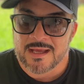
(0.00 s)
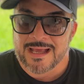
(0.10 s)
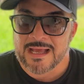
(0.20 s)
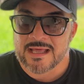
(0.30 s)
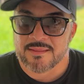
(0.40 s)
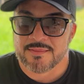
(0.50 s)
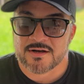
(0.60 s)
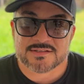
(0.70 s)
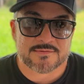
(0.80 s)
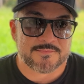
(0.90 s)
Uh,
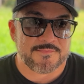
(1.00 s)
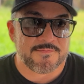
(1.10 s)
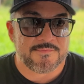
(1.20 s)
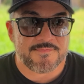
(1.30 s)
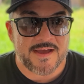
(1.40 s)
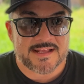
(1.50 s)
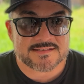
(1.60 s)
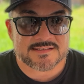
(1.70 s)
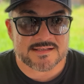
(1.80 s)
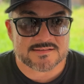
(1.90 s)
there's some
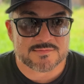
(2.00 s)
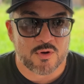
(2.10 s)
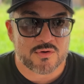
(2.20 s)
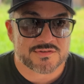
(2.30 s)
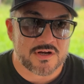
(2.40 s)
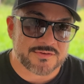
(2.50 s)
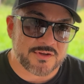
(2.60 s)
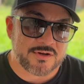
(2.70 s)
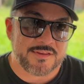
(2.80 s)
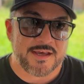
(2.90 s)
fans and smokers out
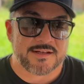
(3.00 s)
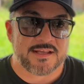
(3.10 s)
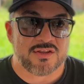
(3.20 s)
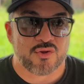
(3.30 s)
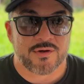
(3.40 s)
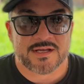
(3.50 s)
there that enjoy